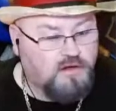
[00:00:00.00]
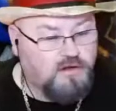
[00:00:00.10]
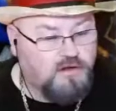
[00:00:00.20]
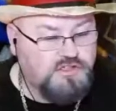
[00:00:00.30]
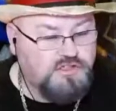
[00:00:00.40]

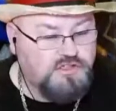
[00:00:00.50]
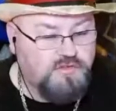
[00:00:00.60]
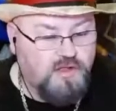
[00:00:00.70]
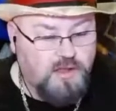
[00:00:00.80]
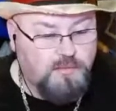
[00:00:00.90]
technology of the
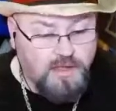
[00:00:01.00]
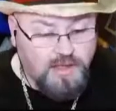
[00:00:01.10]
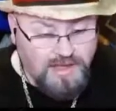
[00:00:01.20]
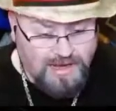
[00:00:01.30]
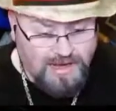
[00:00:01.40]
time
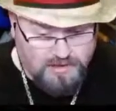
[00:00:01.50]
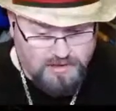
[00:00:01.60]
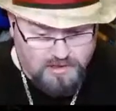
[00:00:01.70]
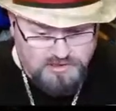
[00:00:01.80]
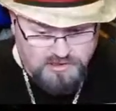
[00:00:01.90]
and the
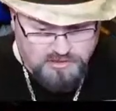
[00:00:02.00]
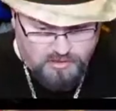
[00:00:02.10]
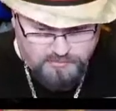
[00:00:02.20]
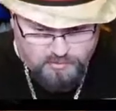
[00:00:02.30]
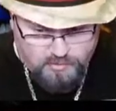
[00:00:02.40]
constant
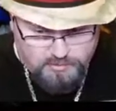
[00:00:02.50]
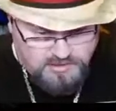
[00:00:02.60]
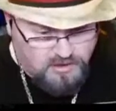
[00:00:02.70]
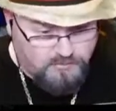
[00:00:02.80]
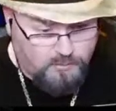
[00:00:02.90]
strife in Rome
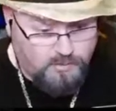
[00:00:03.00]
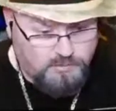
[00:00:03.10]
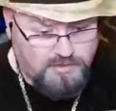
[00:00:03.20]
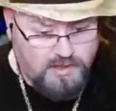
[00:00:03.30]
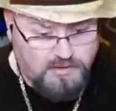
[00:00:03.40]
itself, it
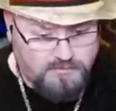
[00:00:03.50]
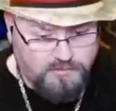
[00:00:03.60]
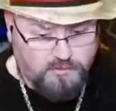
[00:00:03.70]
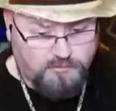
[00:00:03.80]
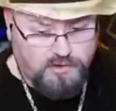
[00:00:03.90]
wouldn't be that difficult for